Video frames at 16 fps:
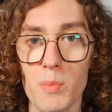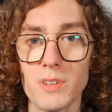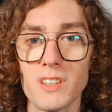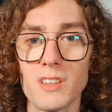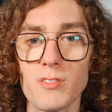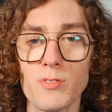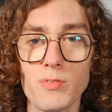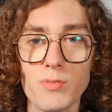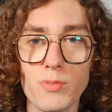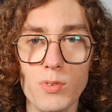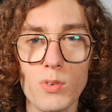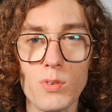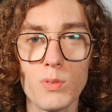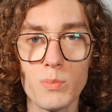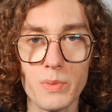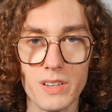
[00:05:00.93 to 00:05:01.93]
a
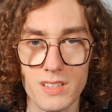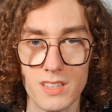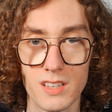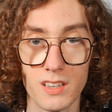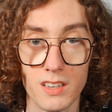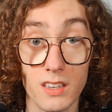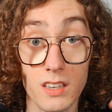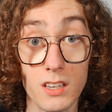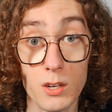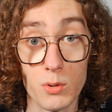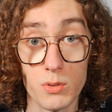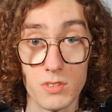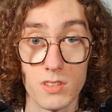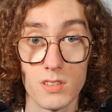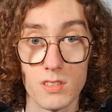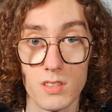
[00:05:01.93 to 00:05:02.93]
full mixing
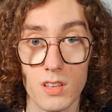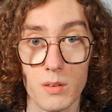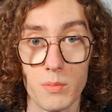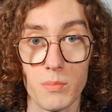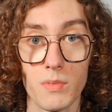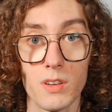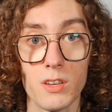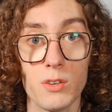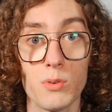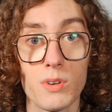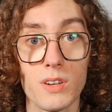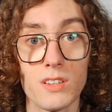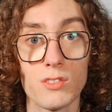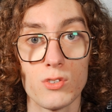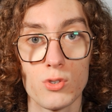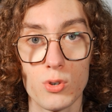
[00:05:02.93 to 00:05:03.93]
ecosystem you
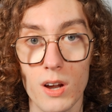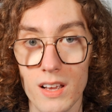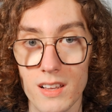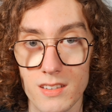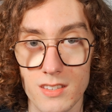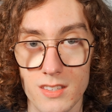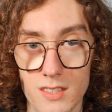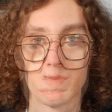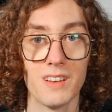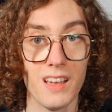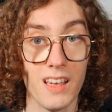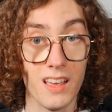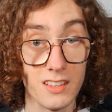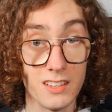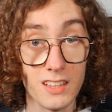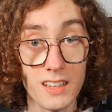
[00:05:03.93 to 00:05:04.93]
can trust,
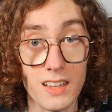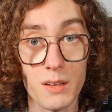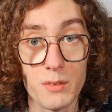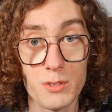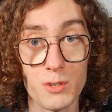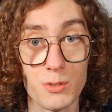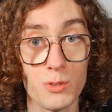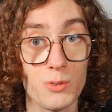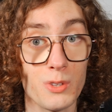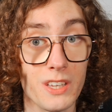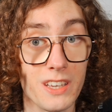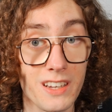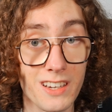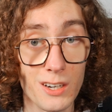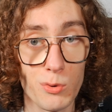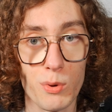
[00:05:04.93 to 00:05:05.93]
and it allows you to
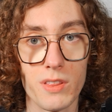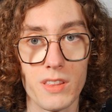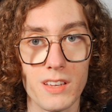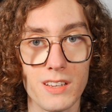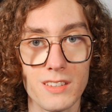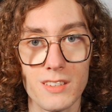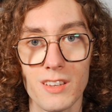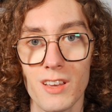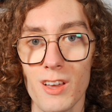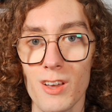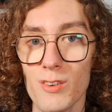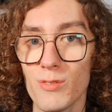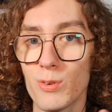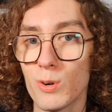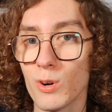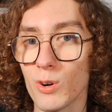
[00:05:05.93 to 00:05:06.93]
tinker with it
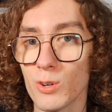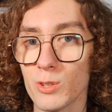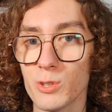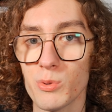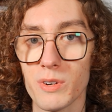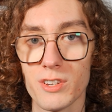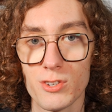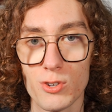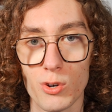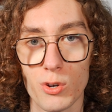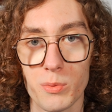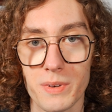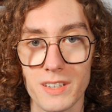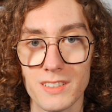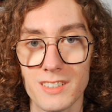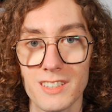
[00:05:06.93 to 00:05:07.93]
for audio
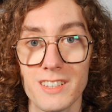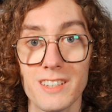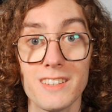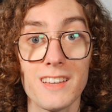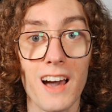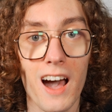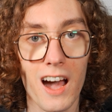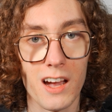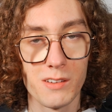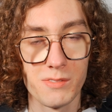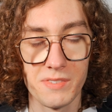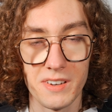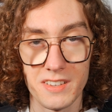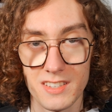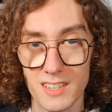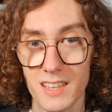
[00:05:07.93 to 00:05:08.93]
enjoyment in
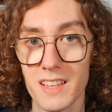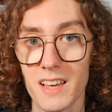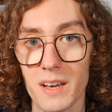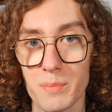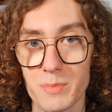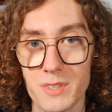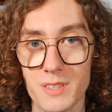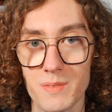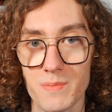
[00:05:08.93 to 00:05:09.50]
hi-fi setups.